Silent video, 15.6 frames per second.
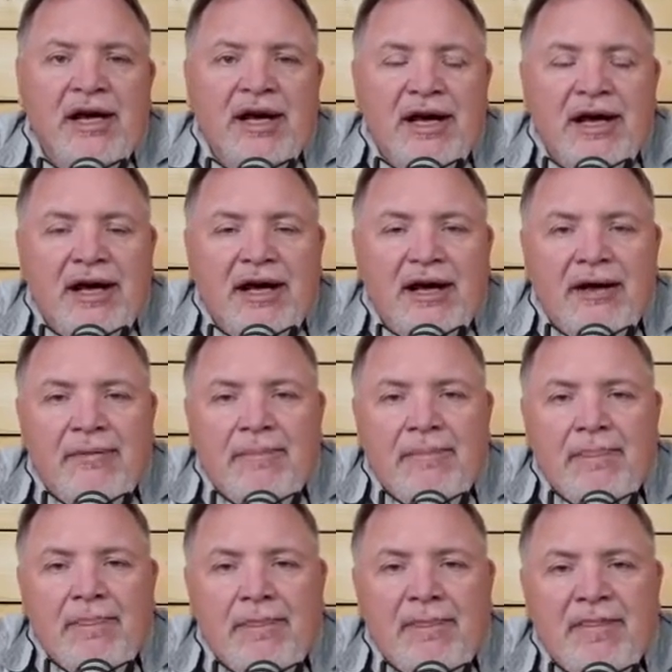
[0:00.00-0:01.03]
Uh,
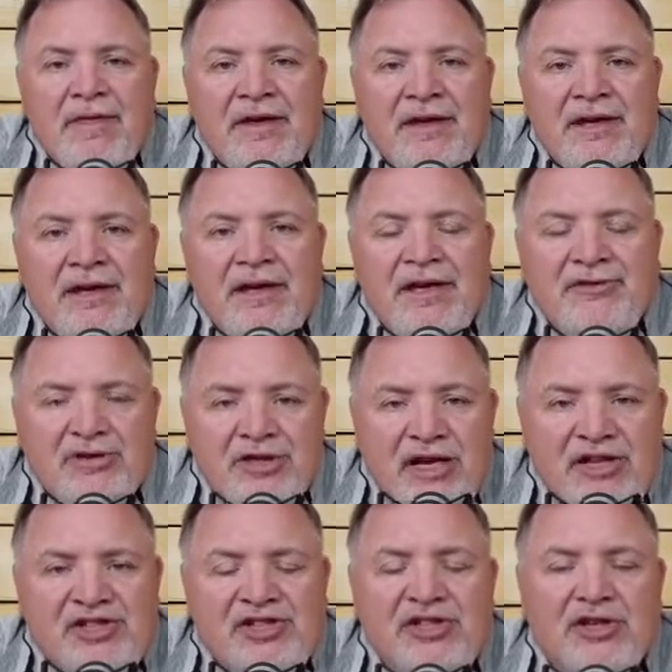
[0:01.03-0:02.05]
the
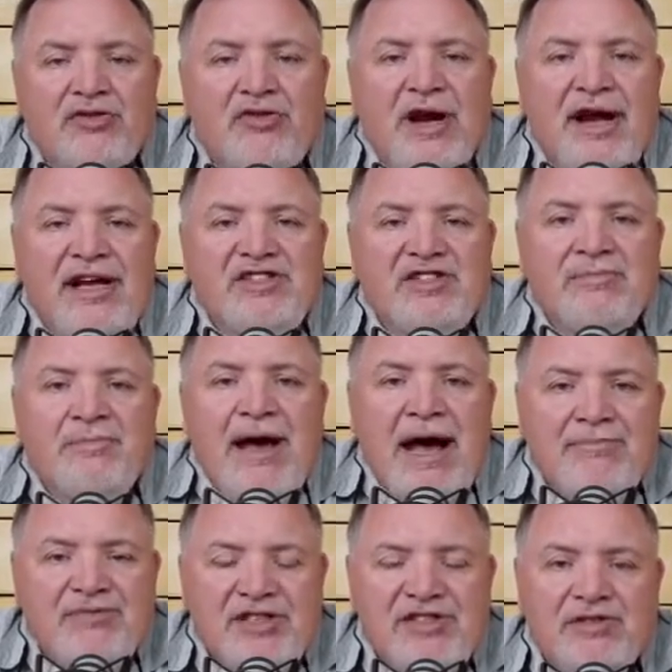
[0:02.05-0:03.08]
introduction to Christ,
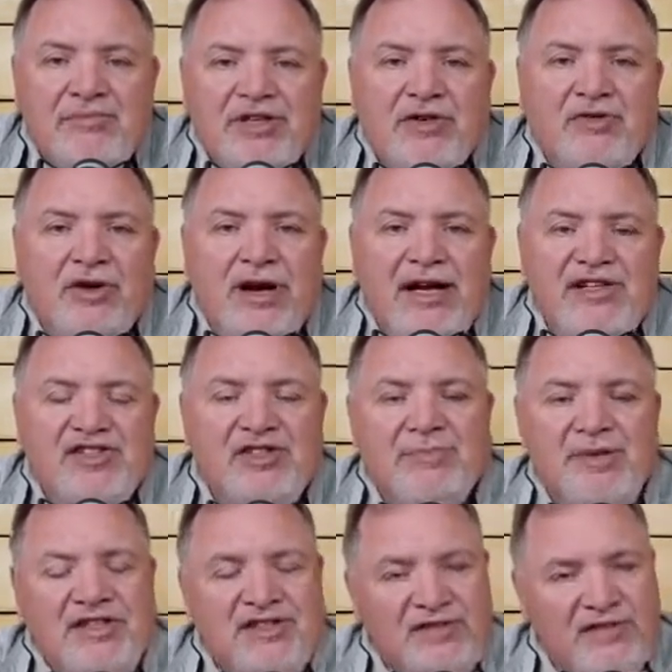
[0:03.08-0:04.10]
baptism into Christ,
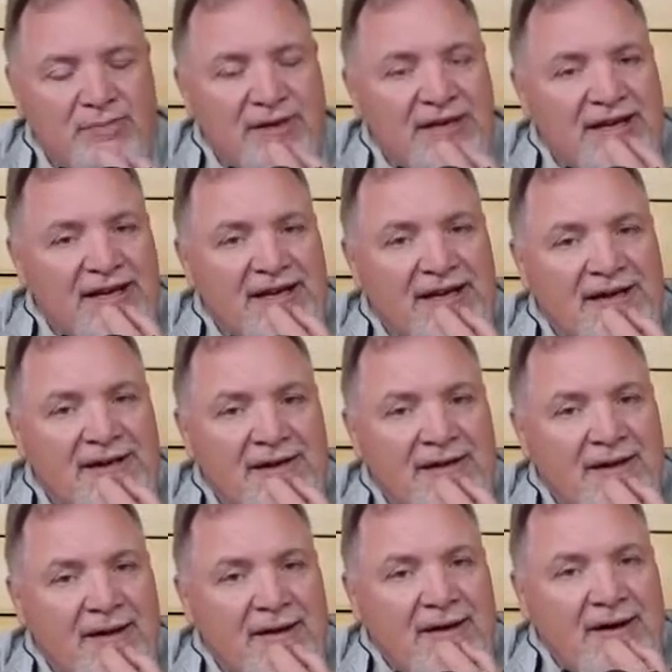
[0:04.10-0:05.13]
speaks of the beginning
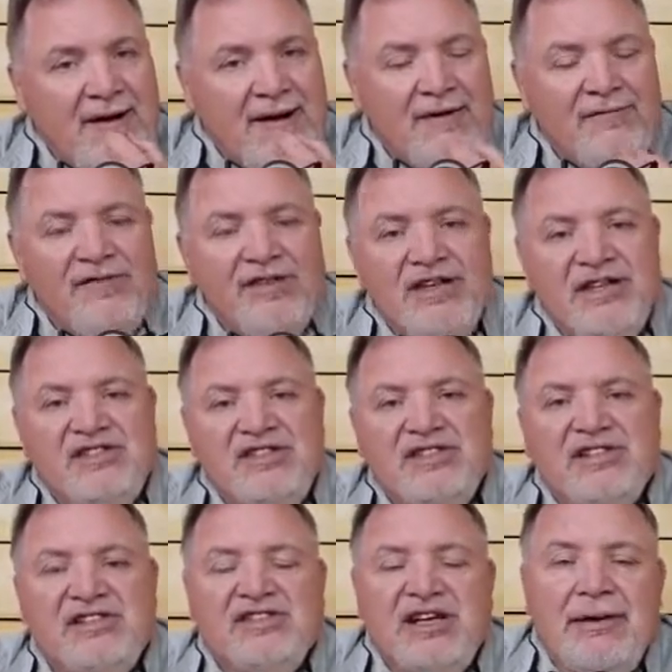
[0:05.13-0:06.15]
of this
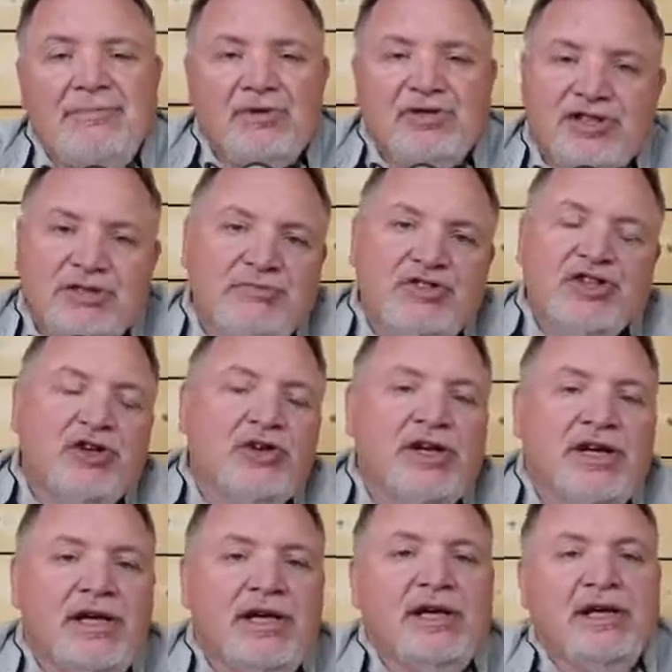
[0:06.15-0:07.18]
discipleship
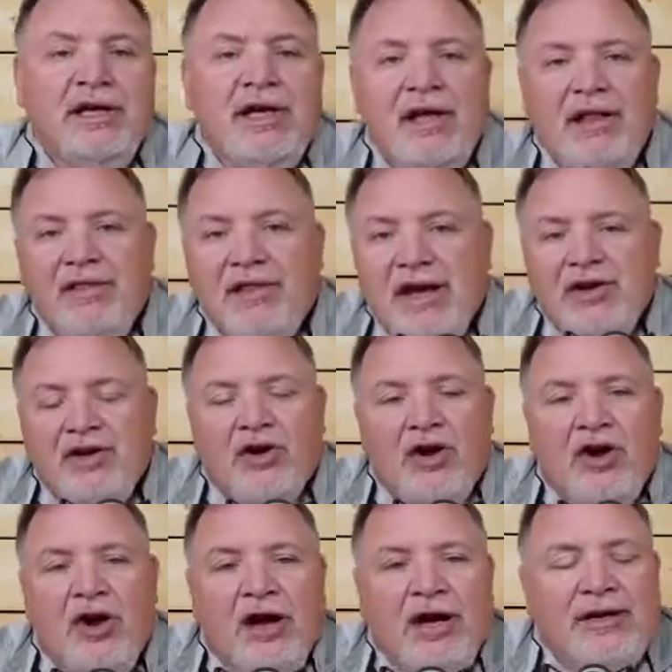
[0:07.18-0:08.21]
journey that you're
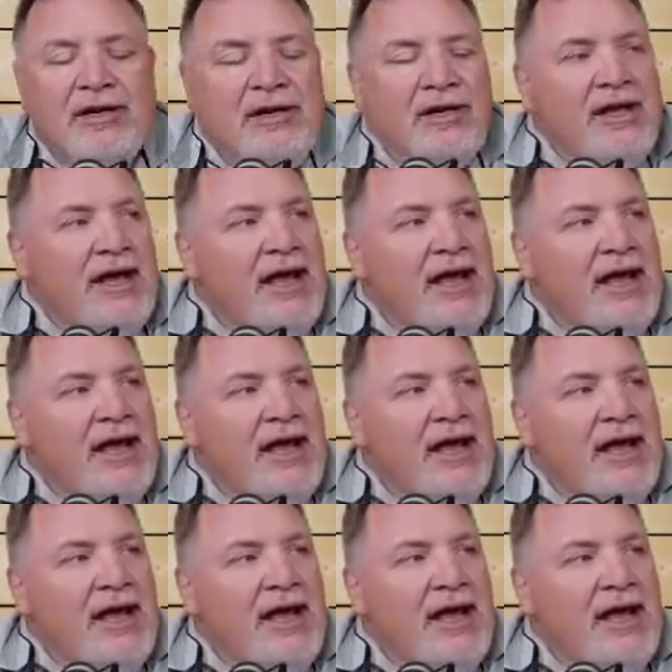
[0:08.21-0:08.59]
on.